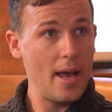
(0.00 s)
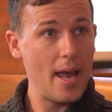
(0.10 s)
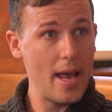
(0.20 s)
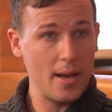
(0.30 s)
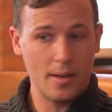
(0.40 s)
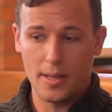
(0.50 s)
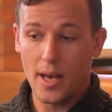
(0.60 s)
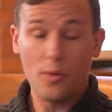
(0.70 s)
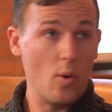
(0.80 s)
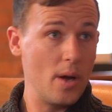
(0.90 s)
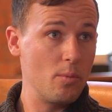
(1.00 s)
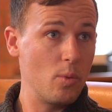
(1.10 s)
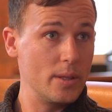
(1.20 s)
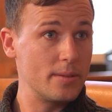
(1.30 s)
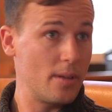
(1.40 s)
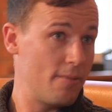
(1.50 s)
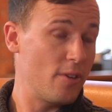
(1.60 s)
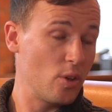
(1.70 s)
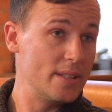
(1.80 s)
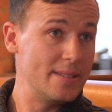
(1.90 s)
And the other one was a
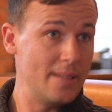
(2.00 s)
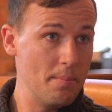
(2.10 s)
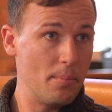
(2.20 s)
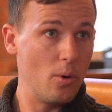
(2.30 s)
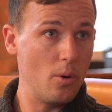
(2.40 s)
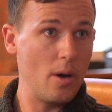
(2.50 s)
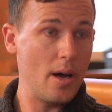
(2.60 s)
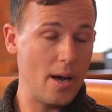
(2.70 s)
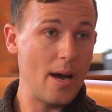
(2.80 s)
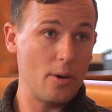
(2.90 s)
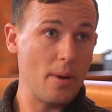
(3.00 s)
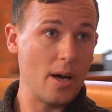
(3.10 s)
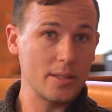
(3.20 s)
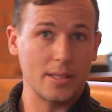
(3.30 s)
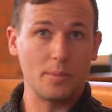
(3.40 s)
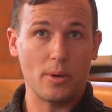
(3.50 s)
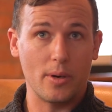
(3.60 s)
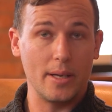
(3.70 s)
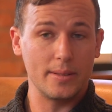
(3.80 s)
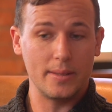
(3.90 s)
fairly simple out-of-box
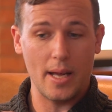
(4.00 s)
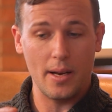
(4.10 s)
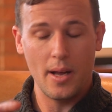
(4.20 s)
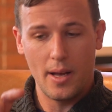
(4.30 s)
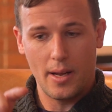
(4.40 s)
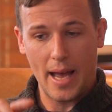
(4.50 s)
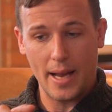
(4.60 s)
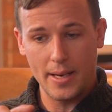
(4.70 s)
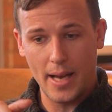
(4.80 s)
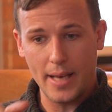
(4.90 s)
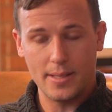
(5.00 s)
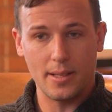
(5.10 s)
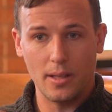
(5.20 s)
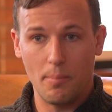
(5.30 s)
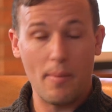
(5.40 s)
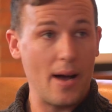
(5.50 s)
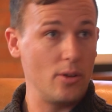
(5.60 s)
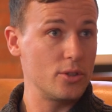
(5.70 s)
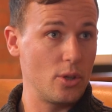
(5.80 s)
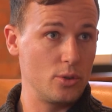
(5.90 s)
experience that had nice little
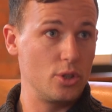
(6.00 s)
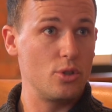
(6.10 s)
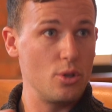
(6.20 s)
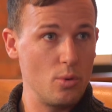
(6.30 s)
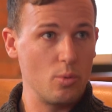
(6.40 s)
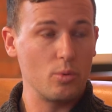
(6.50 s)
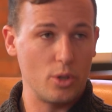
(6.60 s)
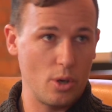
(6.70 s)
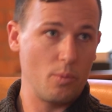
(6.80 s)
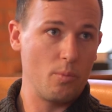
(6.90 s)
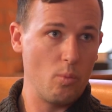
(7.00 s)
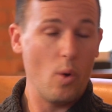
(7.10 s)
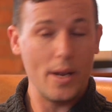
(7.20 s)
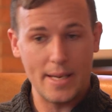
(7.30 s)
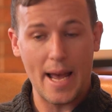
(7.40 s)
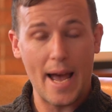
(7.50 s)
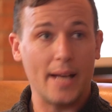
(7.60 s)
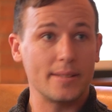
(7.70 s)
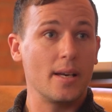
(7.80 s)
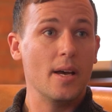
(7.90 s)
milestones. You do, one
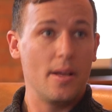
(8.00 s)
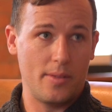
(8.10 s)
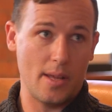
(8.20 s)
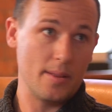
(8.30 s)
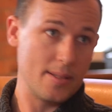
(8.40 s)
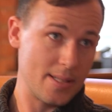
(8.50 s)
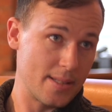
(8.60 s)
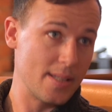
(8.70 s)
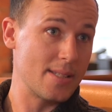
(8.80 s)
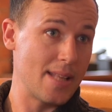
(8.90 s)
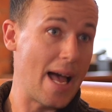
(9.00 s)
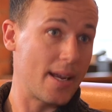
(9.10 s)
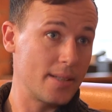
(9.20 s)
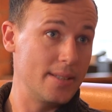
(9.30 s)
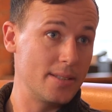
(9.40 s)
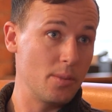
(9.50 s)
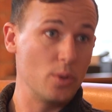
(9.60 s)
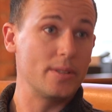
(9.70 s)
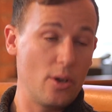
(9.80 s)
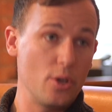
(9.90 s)
task, then the Slack system
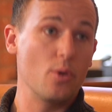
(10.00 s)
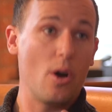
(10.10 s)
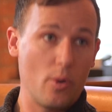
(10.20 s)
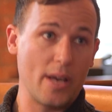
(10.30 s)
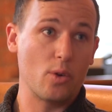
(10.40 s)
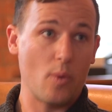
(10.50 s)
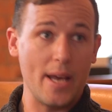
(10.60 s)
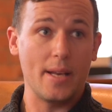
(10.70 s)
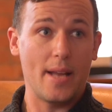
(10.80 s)
will tell you, okay, great,